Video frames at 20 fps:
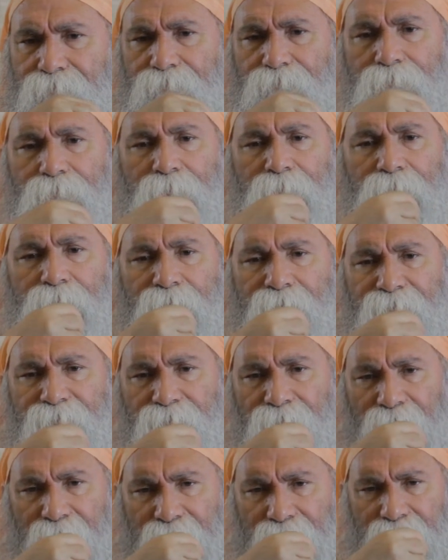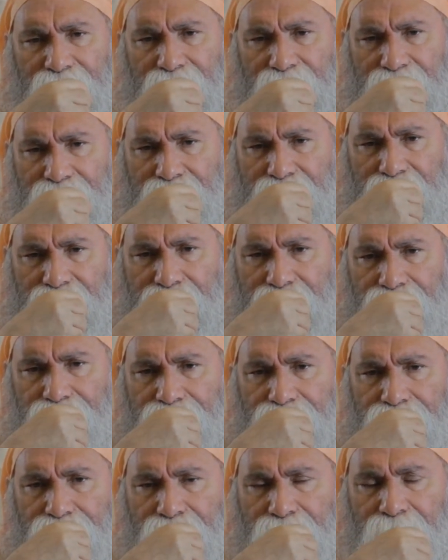beautiful ideas,
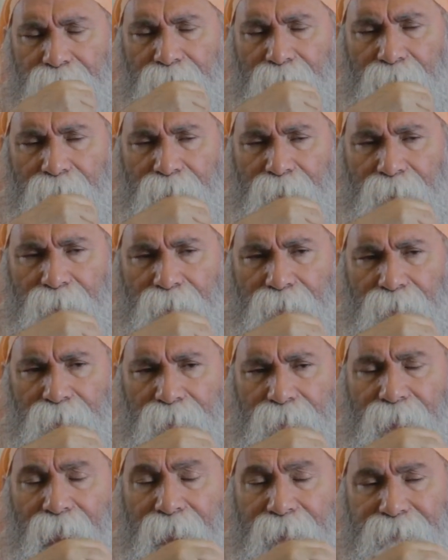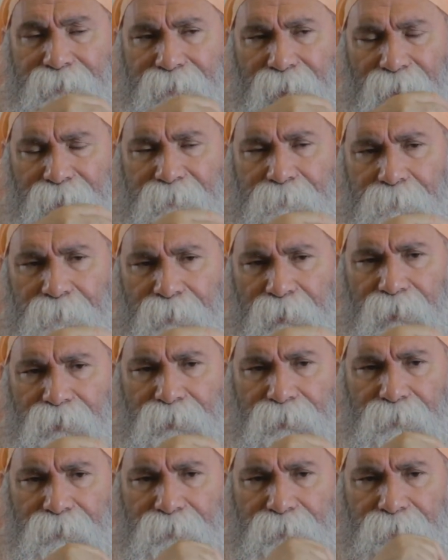nice
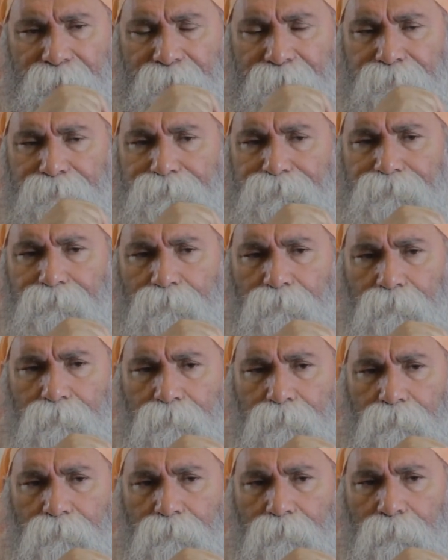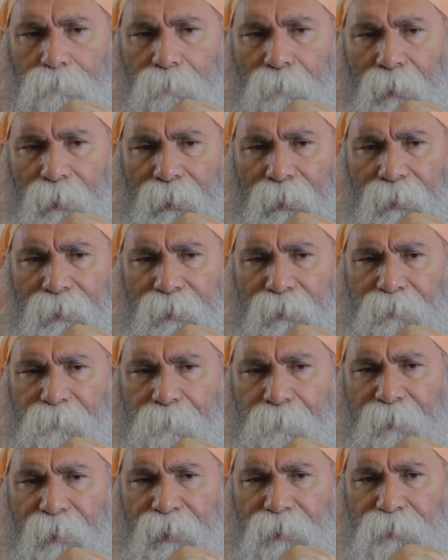aspirations, the
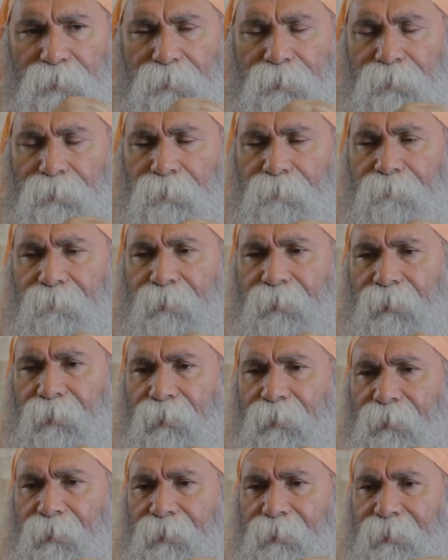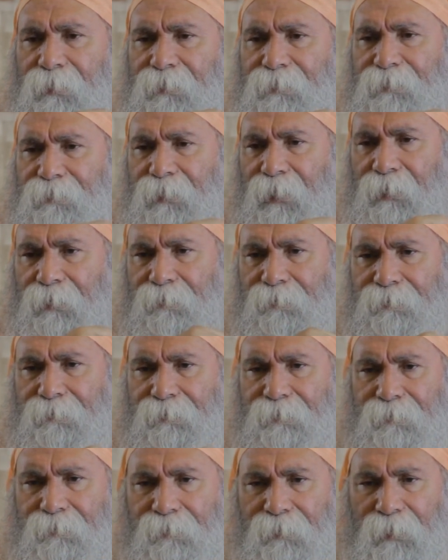aspiration to be a
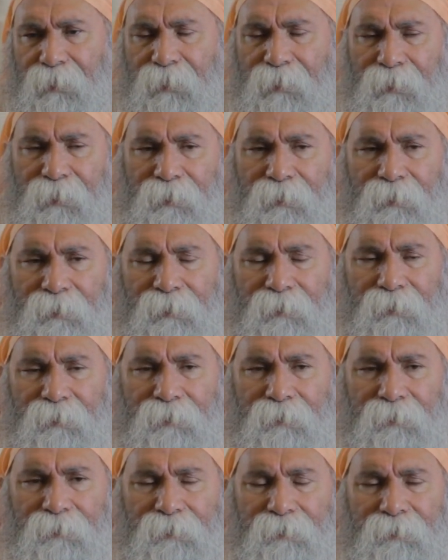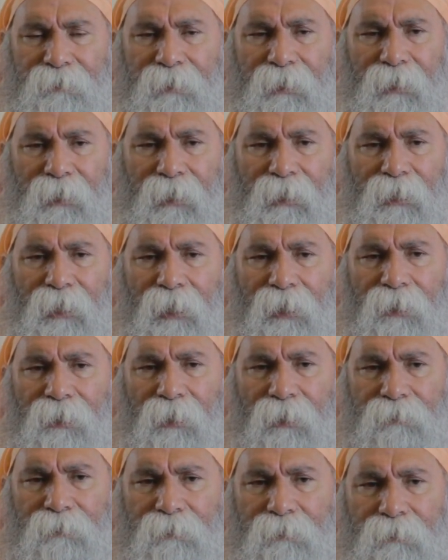saint, the
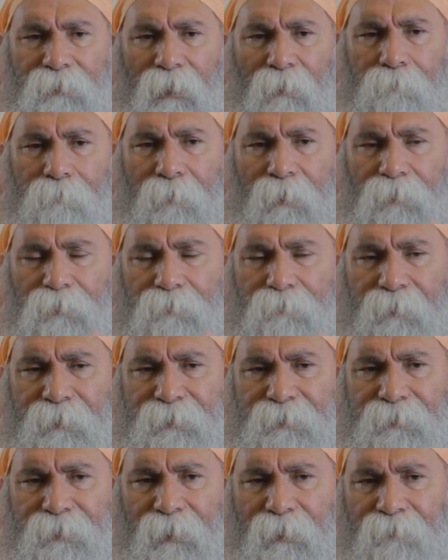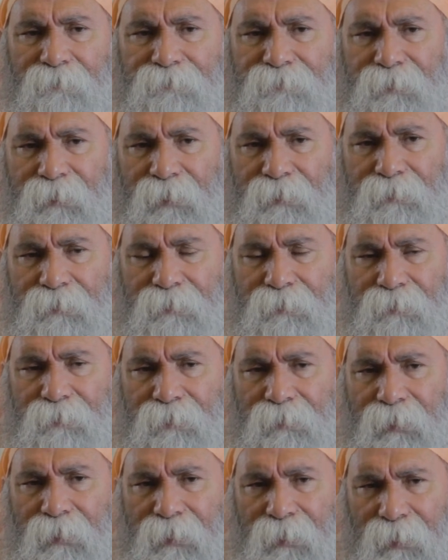thought about myself that
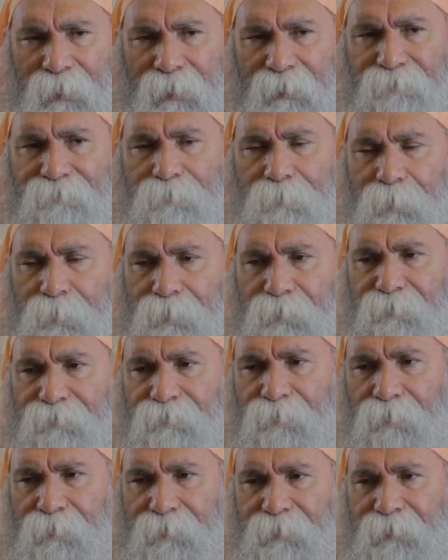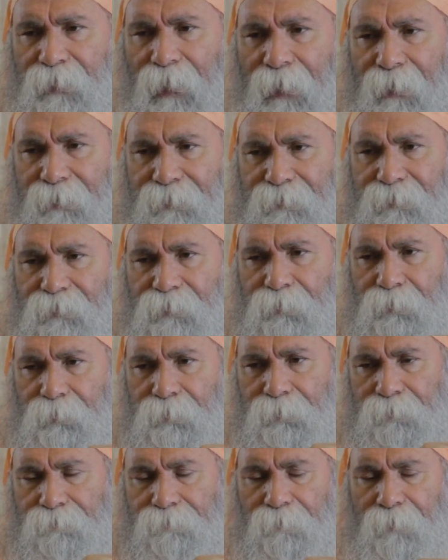I have beautiful sides
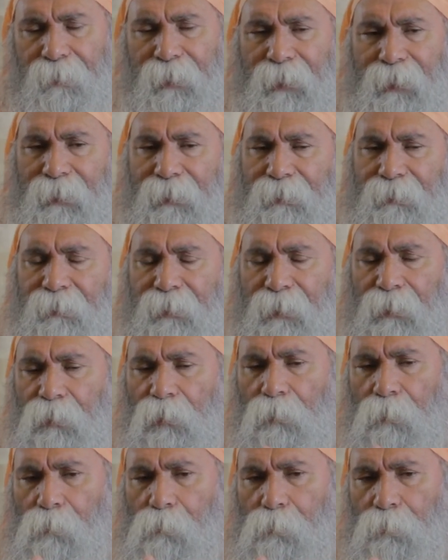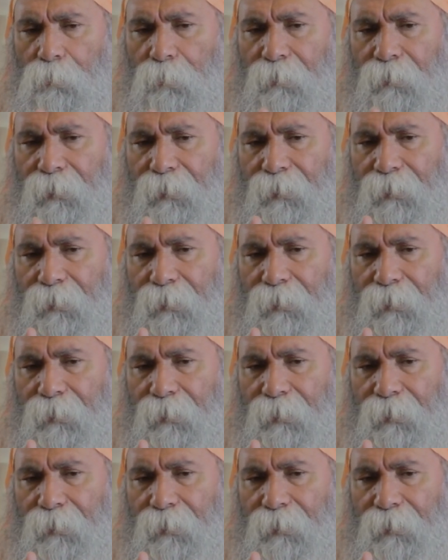too, they go